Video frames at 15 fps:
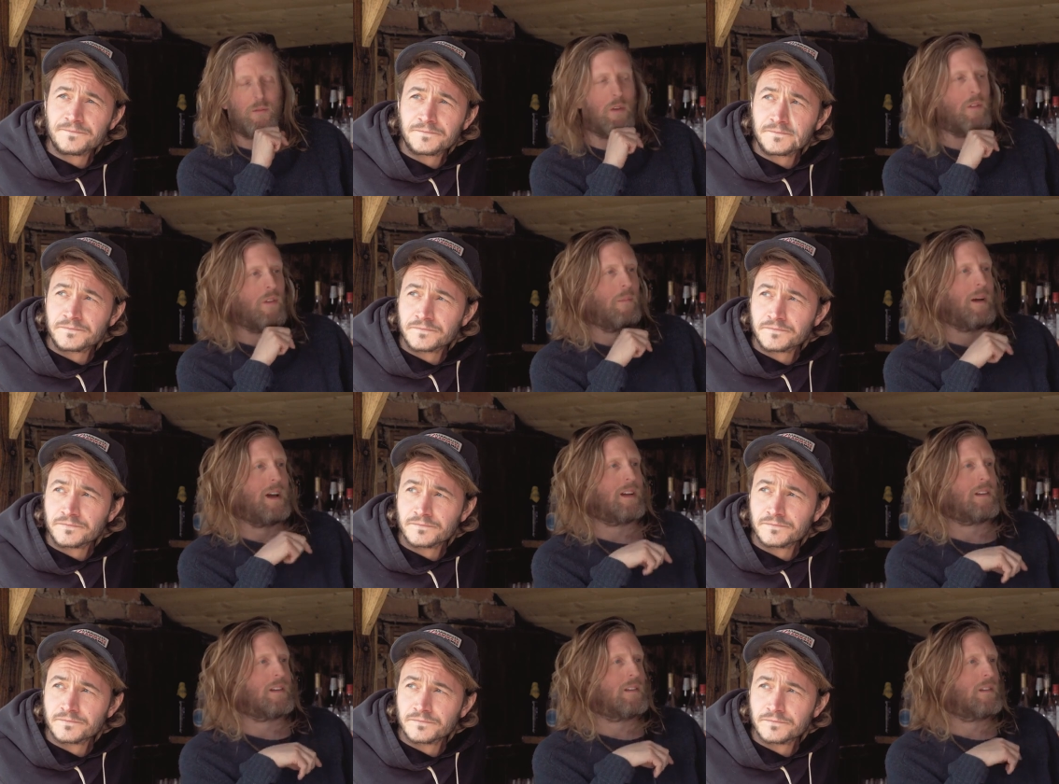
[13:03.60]
Speaker 1: moving
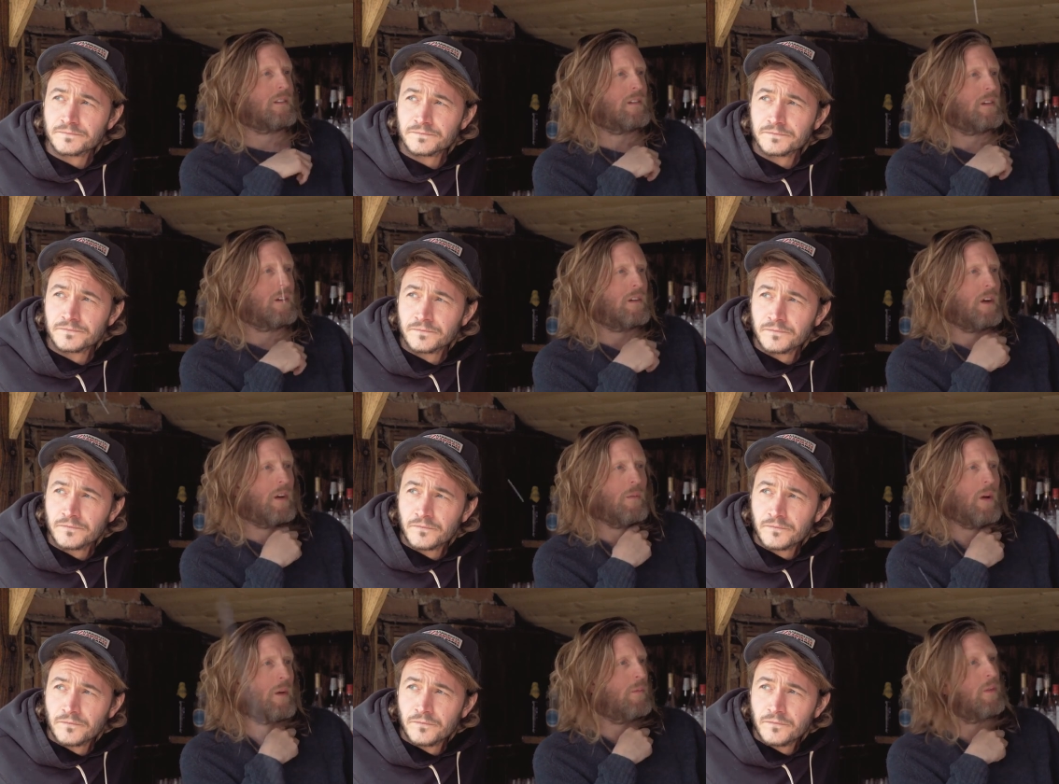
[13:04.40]
back
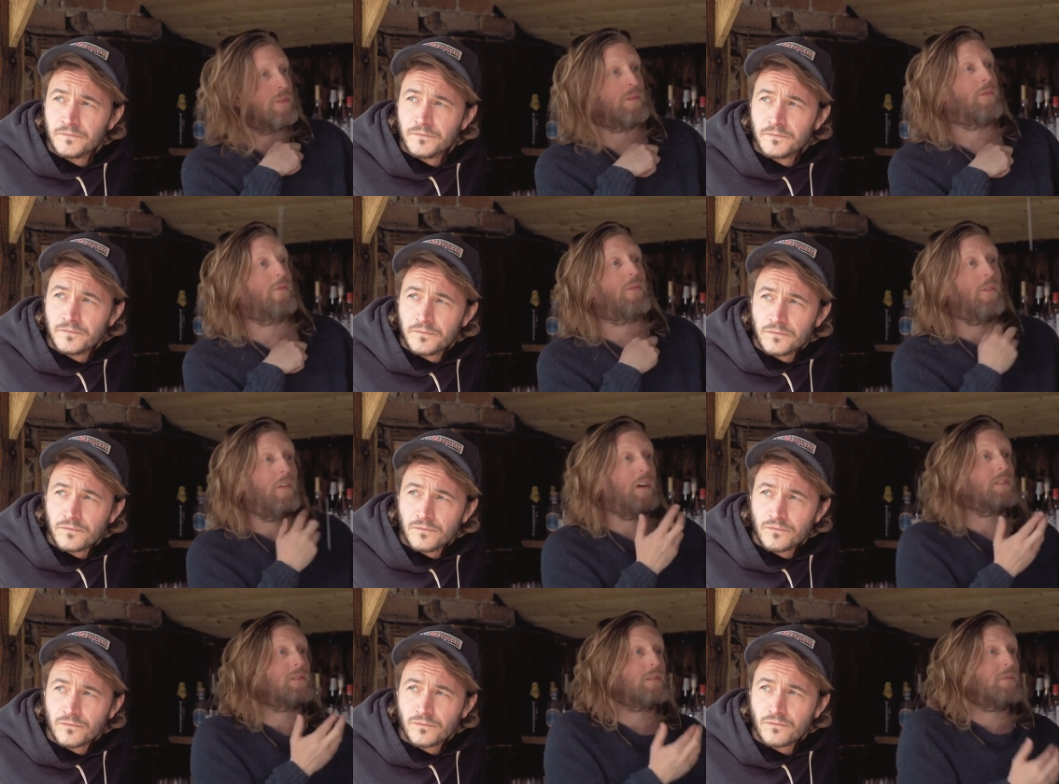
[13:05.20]
home home wasn't
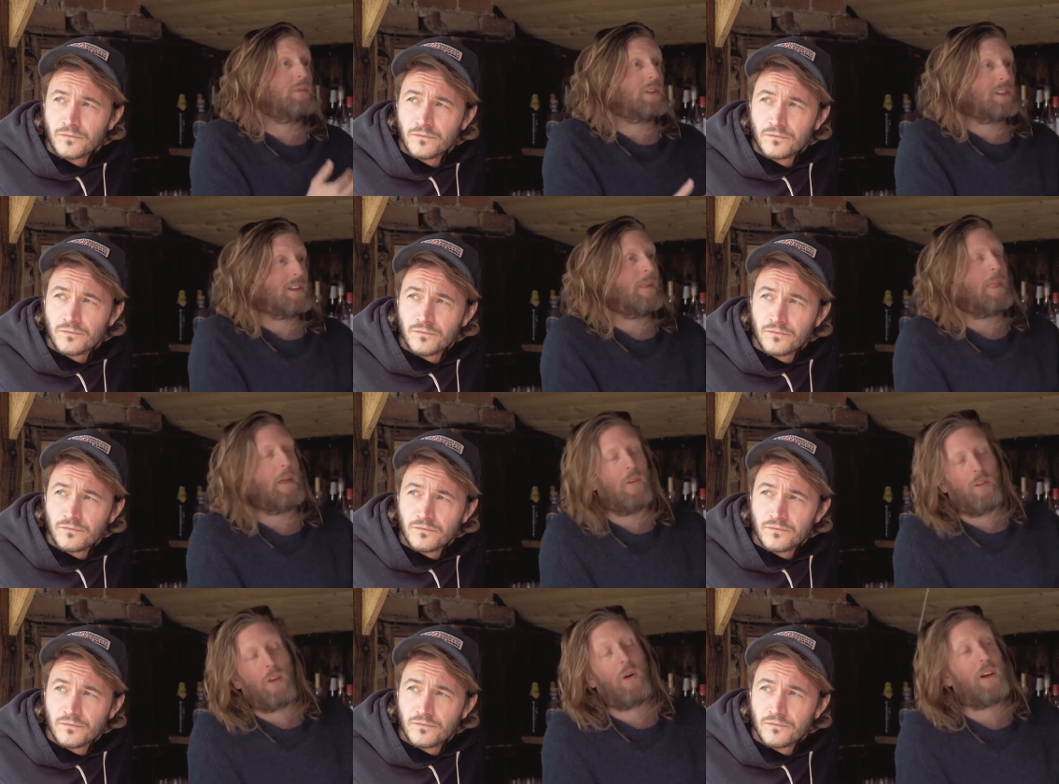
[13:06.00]
for us. Which,
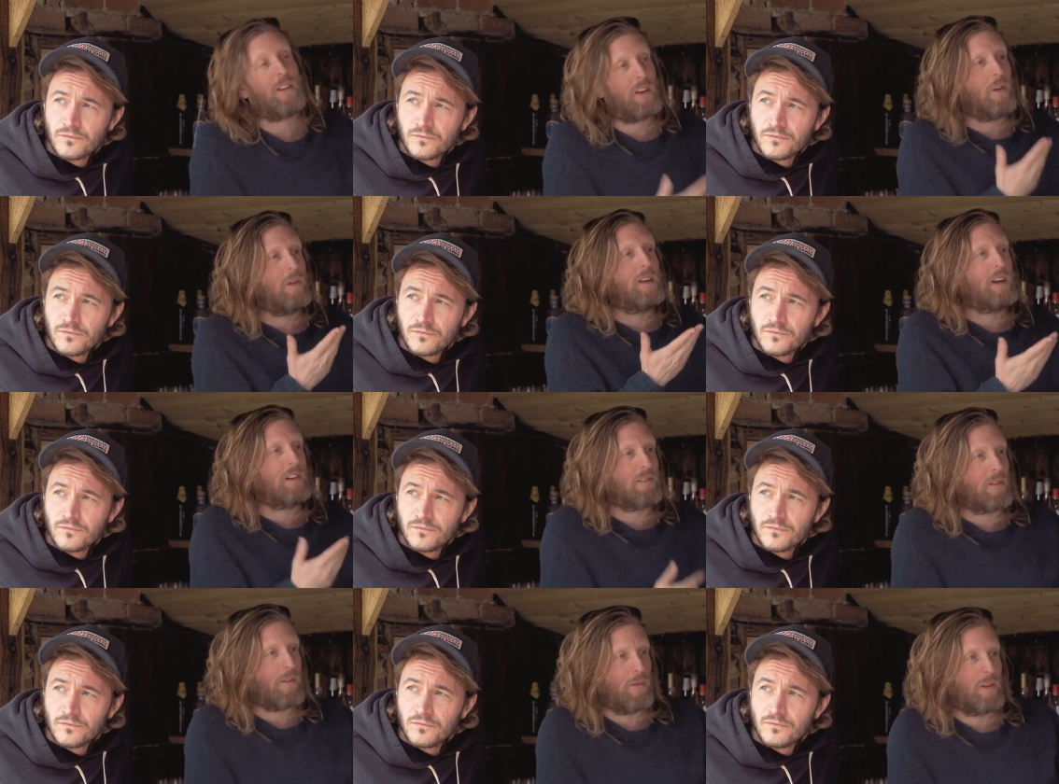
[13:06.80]
although I totally
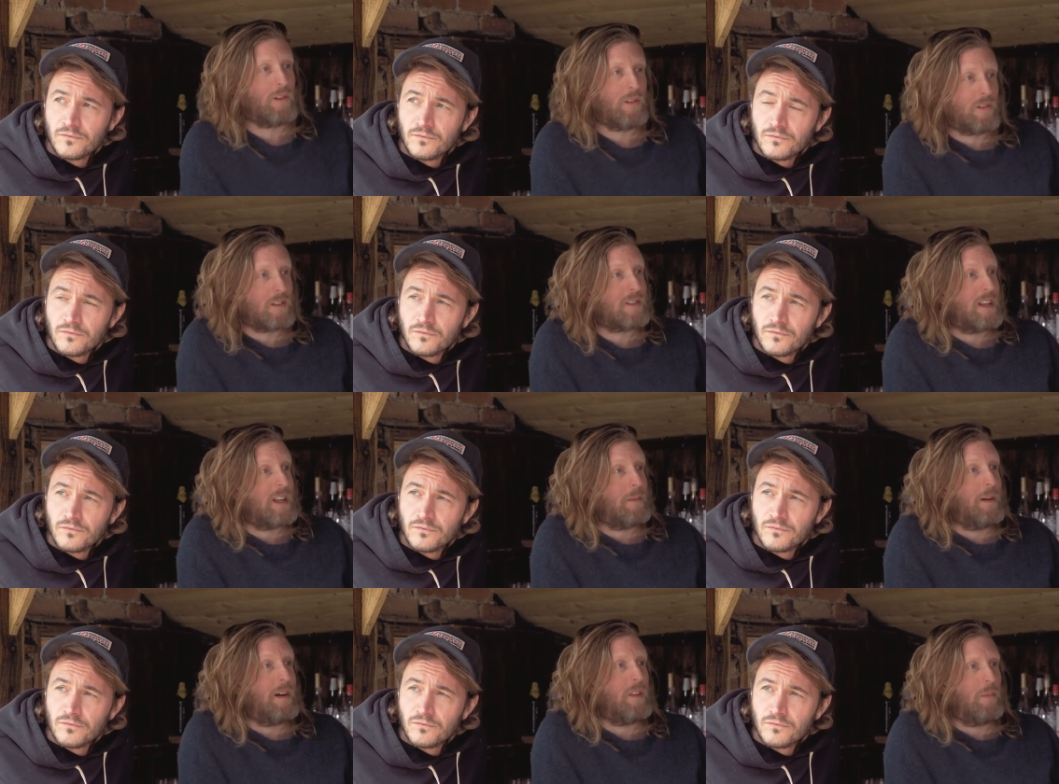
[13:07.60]
agree with what you mm. just
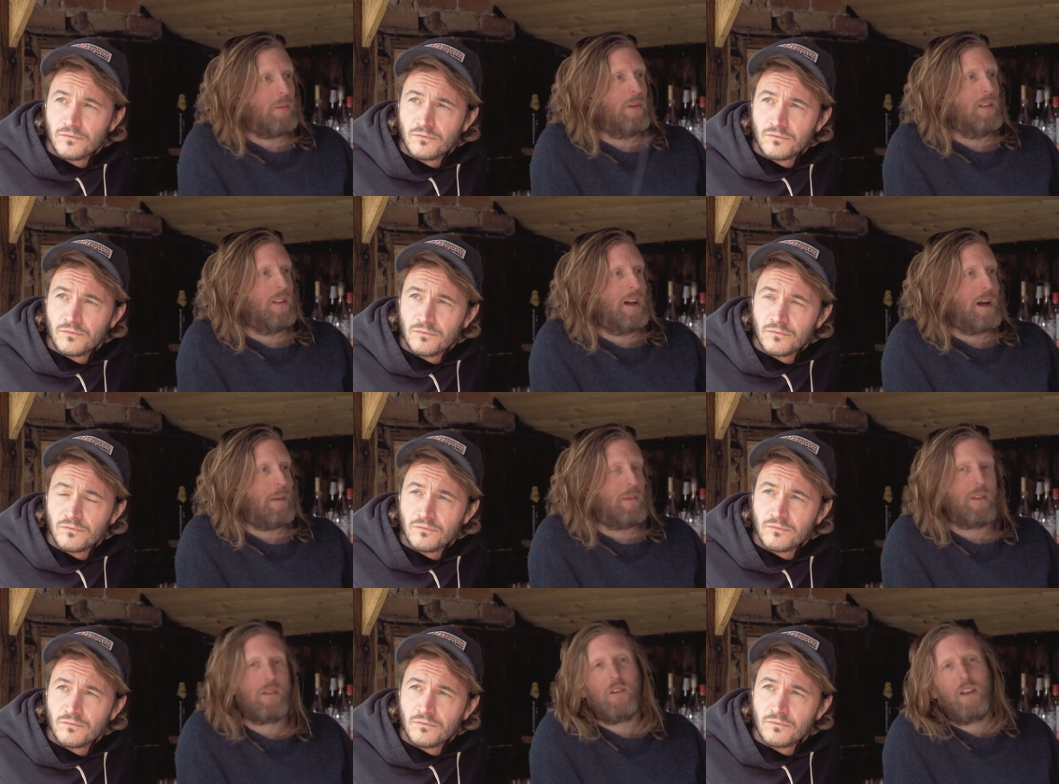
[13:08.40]
said about the pool that
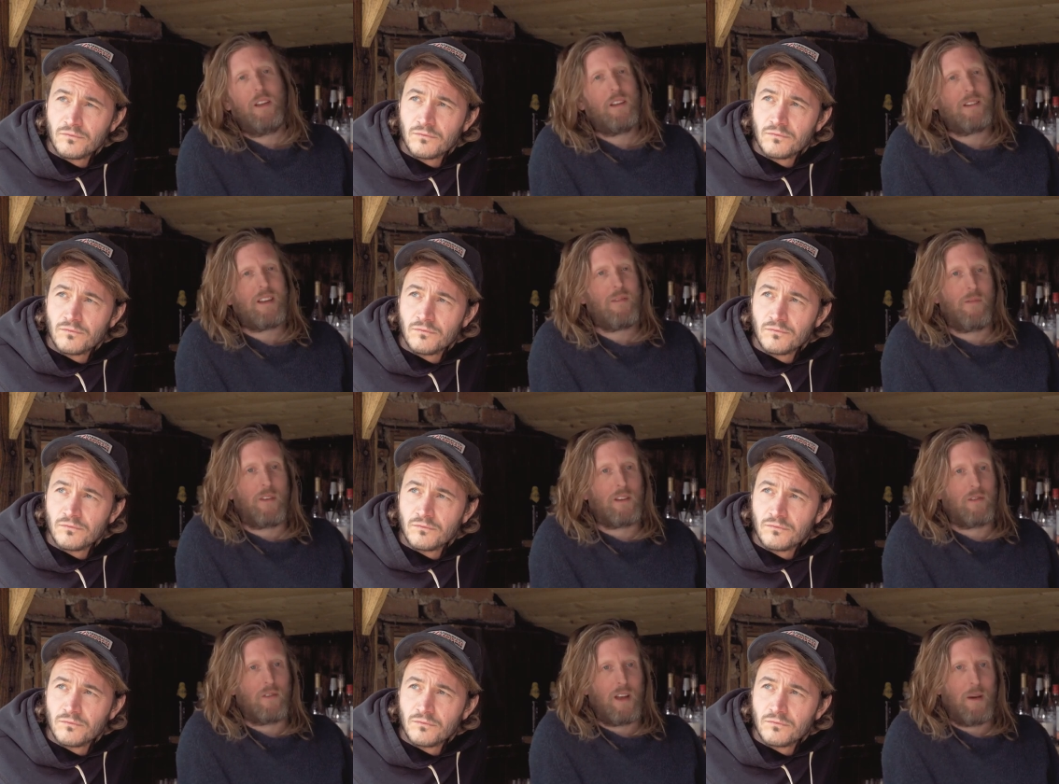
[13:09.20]
happened, and the same
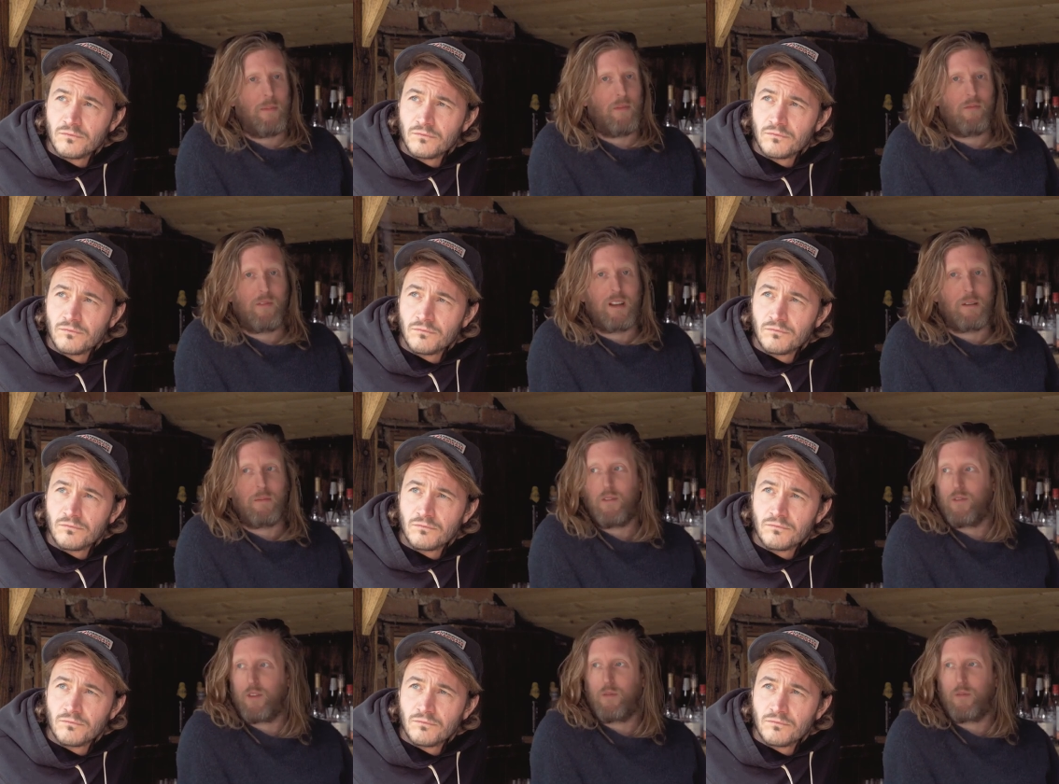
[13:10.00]
thing happened really. We've